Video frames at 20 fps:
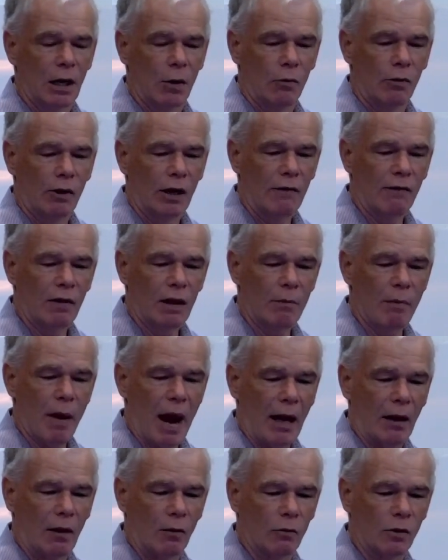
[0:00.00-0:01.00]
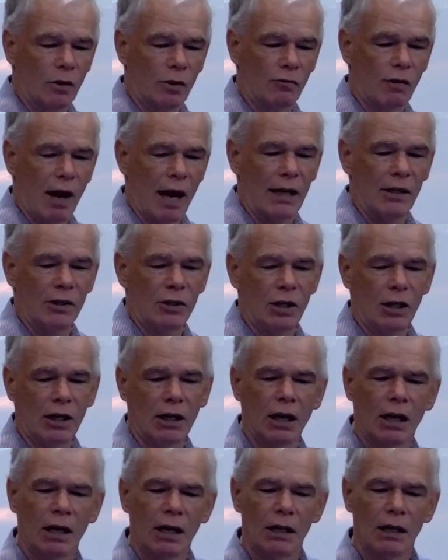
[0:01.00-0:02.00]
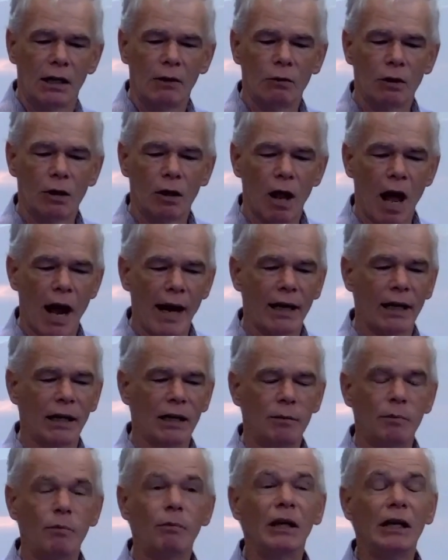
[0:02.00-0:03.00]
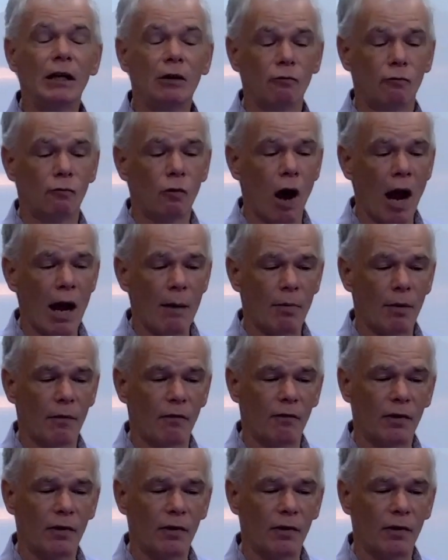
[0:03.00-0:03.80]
wherever the battle was raging, there would likely be ripe